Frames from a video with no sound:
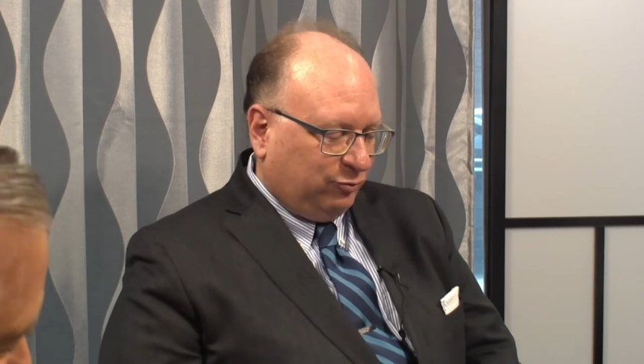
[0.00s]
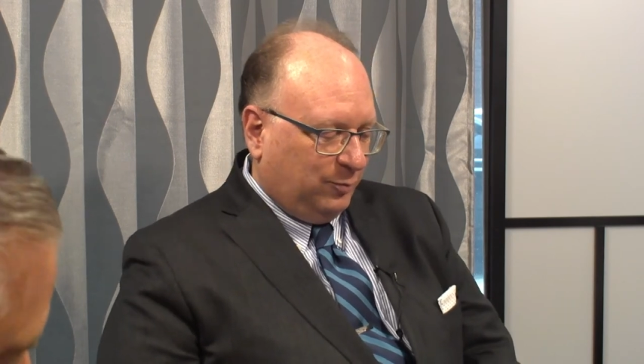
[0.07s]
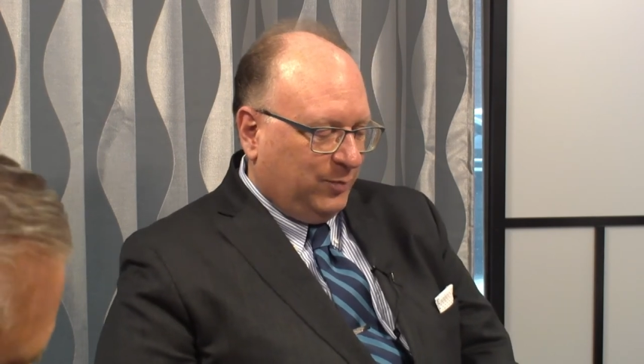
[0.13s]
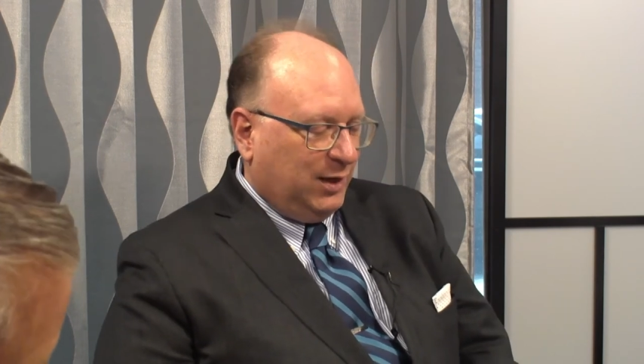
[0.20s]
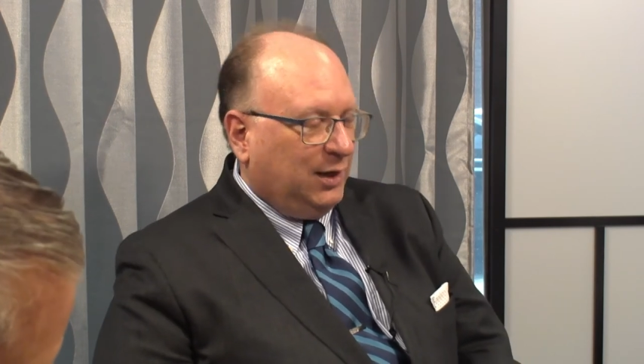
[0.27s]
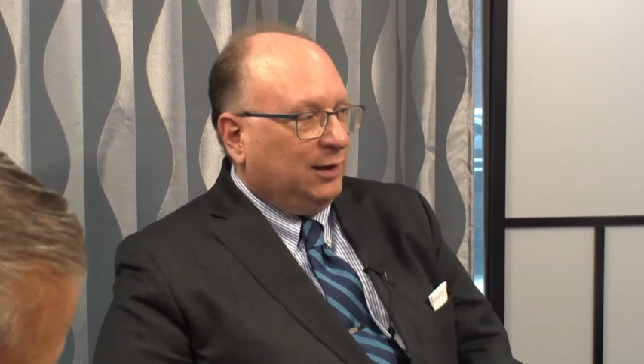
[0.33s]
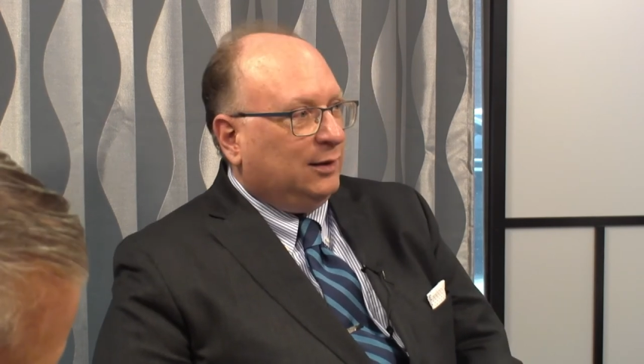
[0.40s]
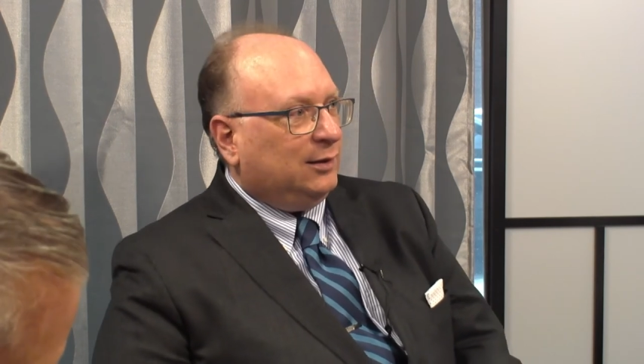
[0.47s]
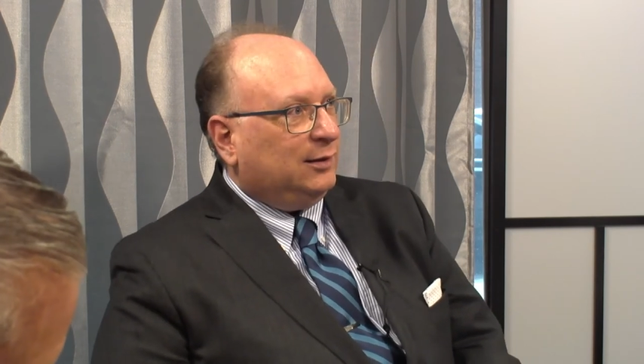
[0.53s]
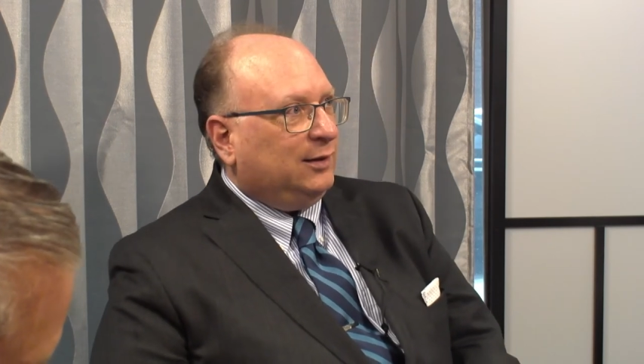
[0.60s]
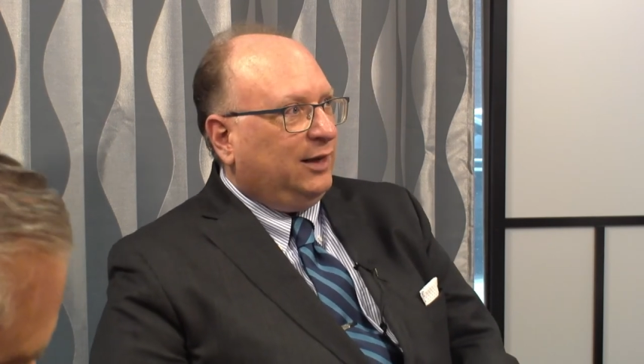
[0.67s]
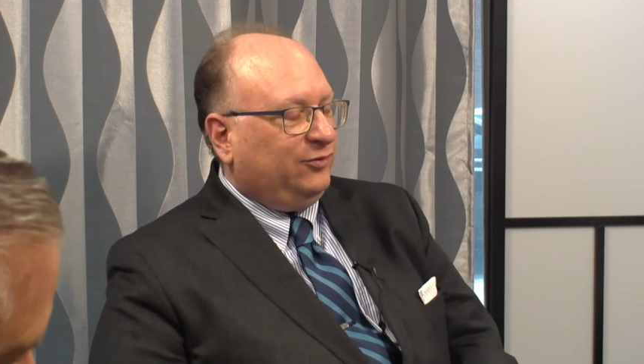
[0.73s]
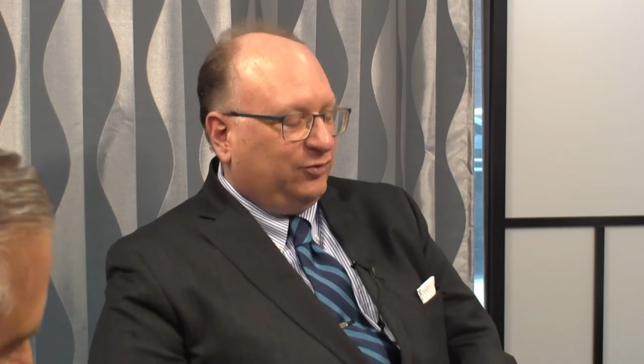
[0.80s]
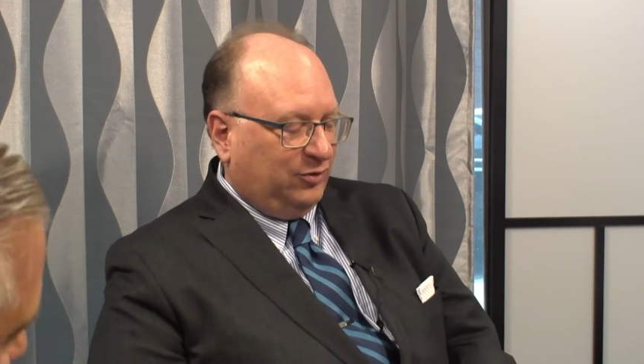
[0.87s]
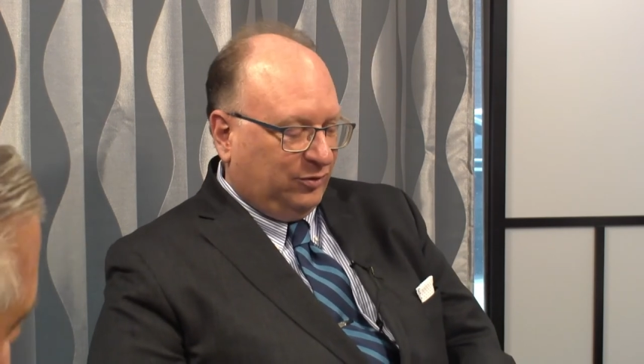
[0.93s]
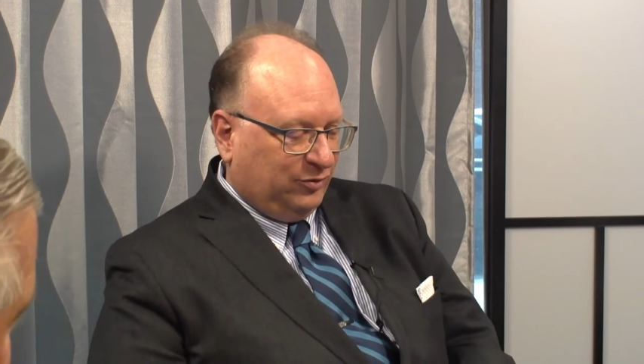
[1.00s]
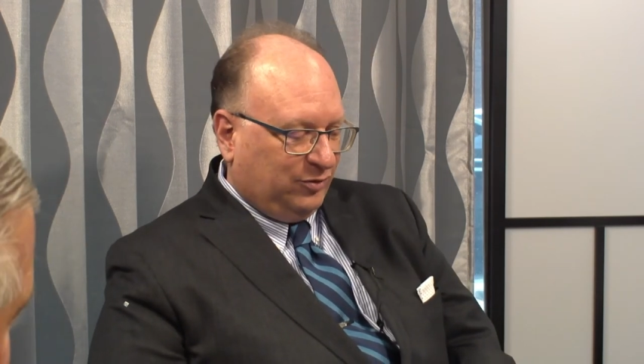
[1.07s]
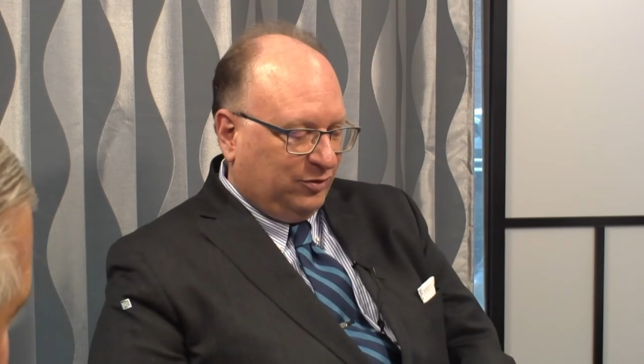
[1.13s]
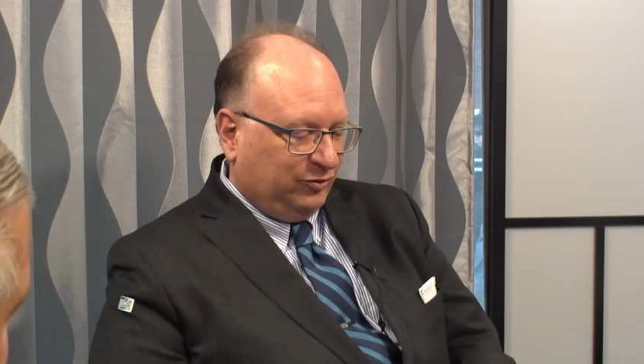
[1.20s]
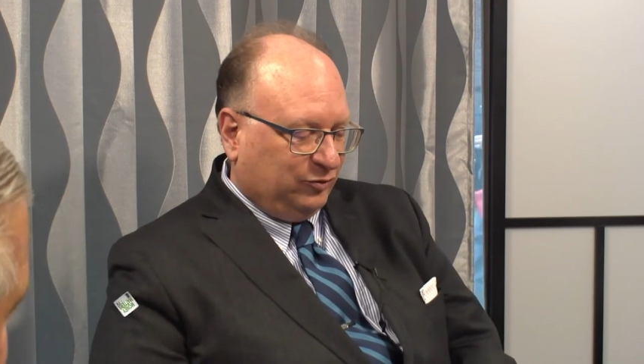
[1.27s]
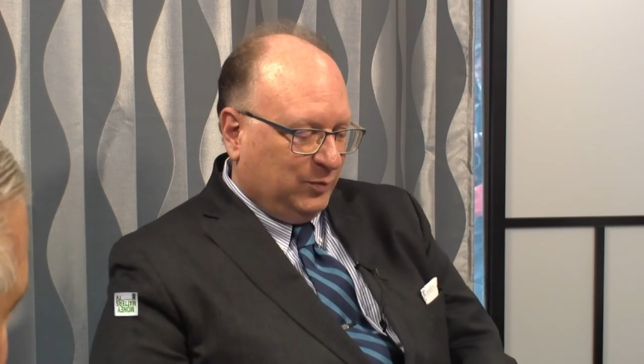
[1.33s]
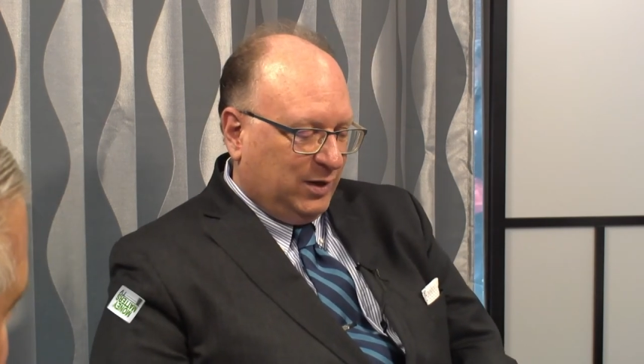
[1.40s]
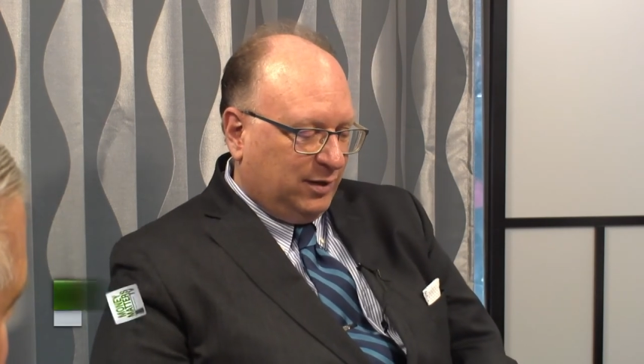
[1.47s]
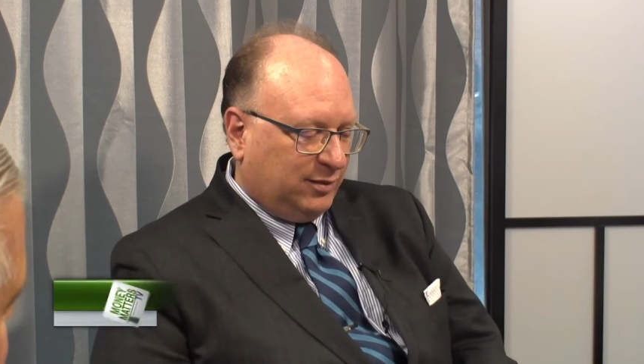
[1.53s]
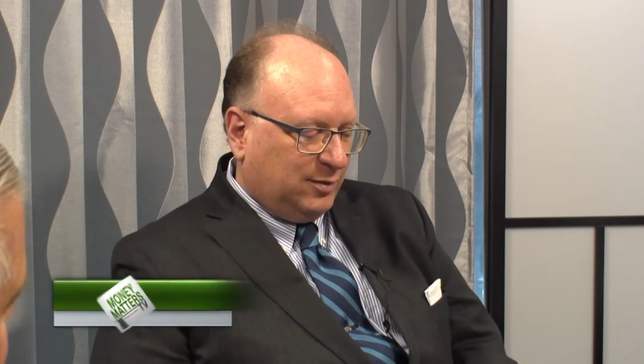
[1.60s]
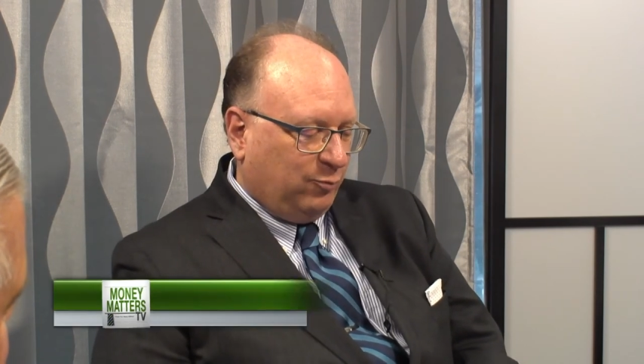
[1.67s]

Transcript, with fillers: will be Lisa Smith,